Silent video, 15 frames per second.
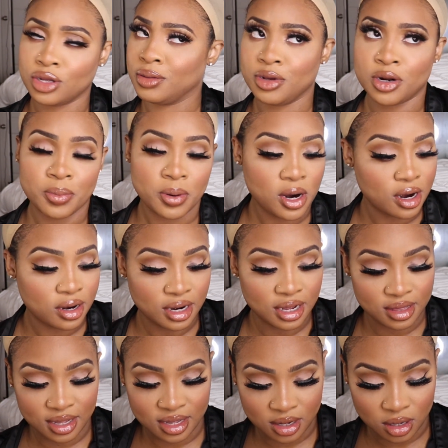the middle part,
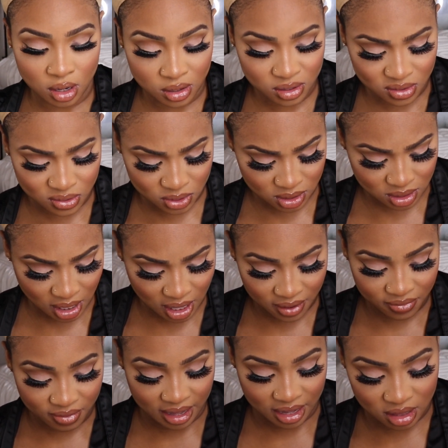and then also just
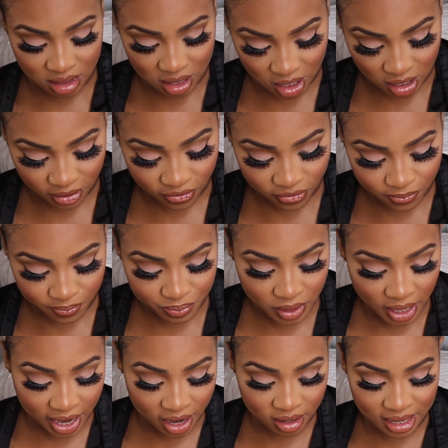gave like the
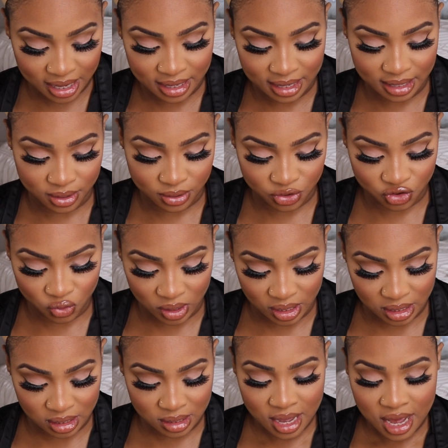hairline a little
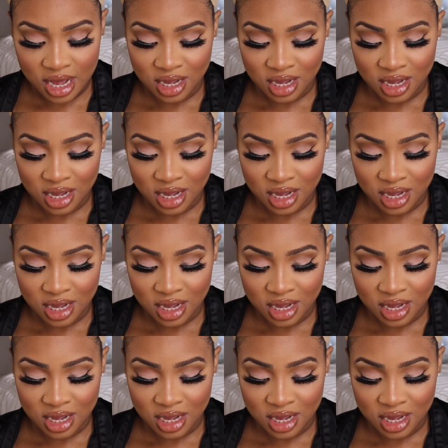tweeze.